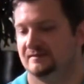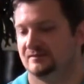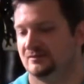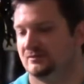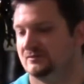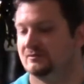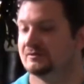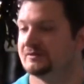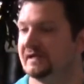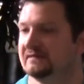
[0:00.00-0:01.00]
to
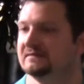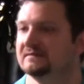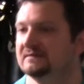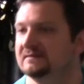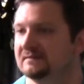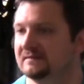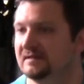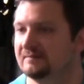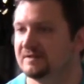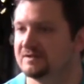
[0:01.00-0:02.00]
create a, an
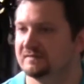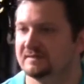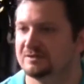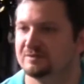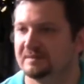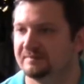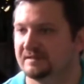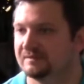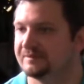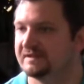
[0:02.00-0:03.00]
image with Joomla
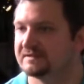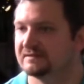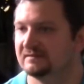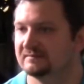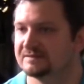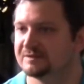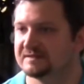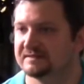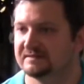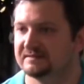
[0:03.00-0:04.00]
Mailer pre-installed was
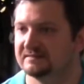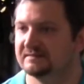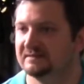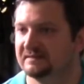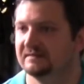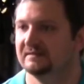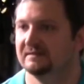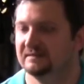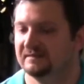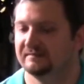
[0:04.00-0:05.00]
just uh,
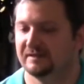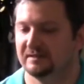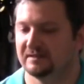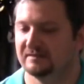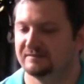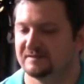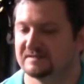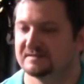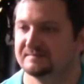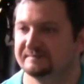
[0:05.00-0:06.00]
very lucky for
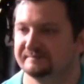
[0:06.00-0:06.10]
us.